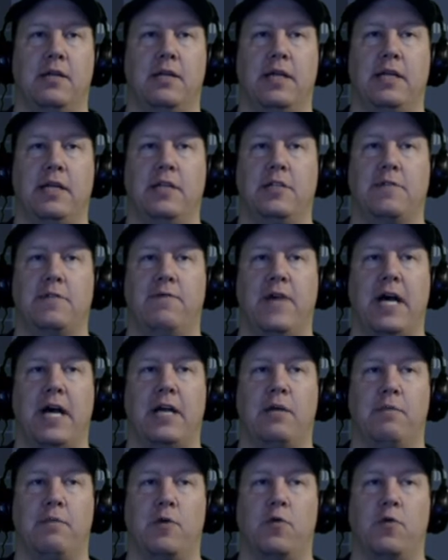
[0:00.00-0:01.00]
these
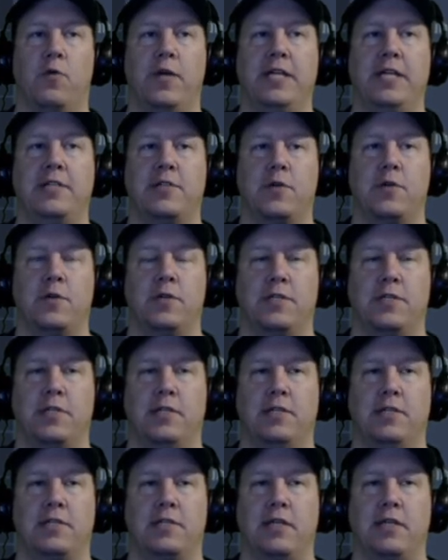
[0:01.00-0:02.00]
valuable
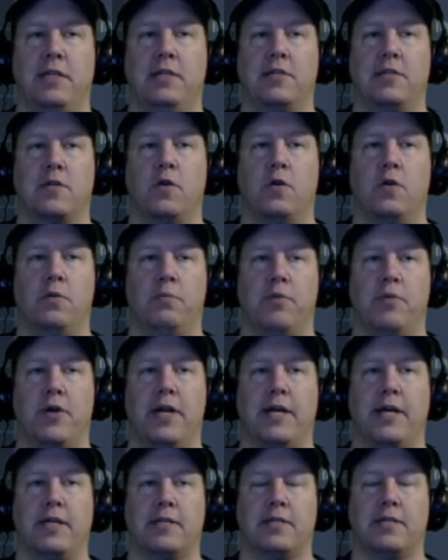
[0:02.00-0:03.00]
resources, these gold
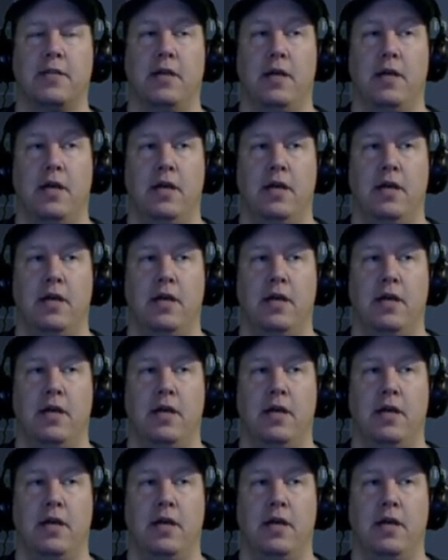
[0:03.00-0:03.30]
bricks